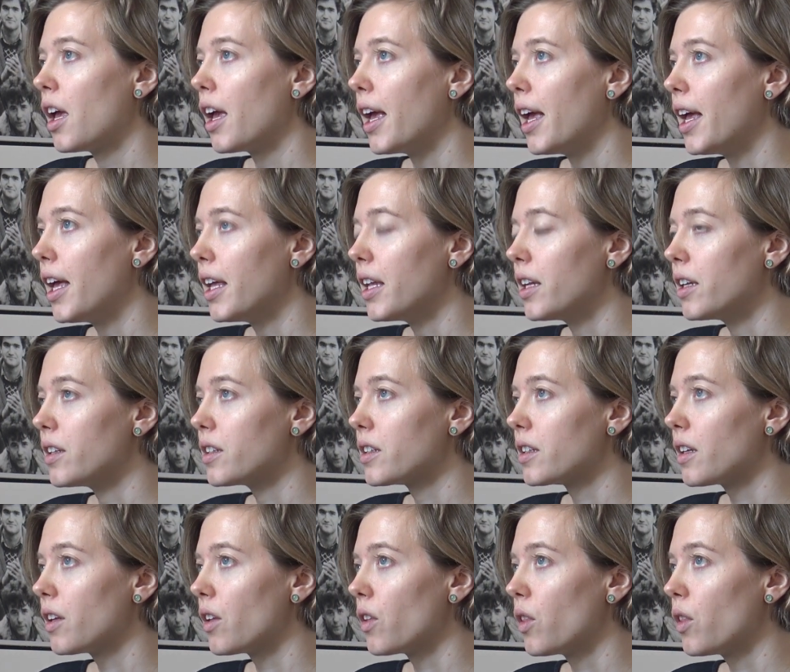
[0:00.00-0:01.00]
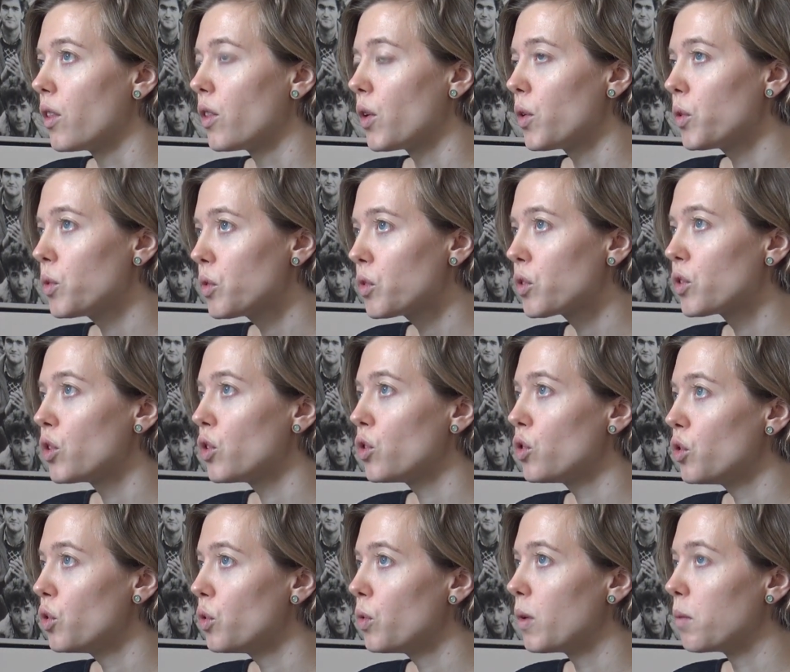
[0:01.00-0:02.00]
And those
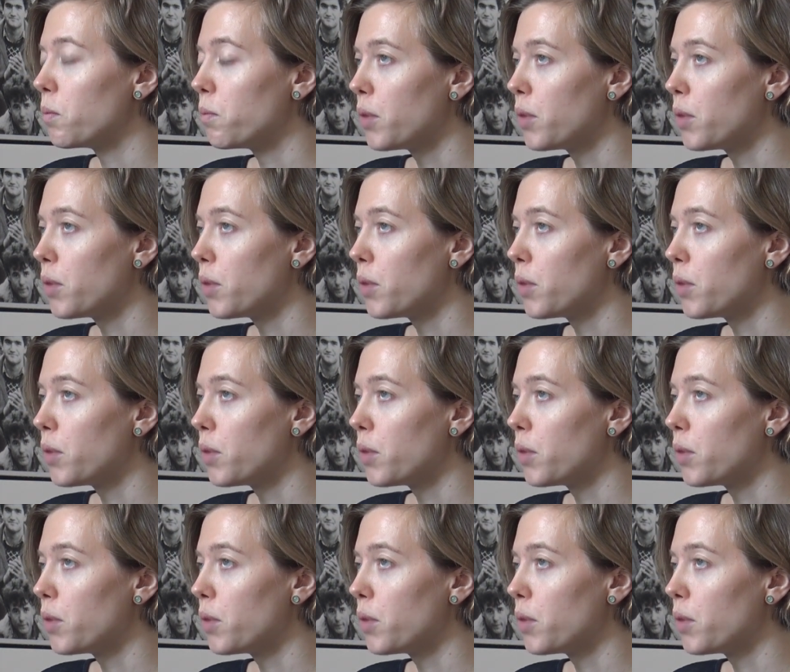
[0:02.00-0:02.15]
two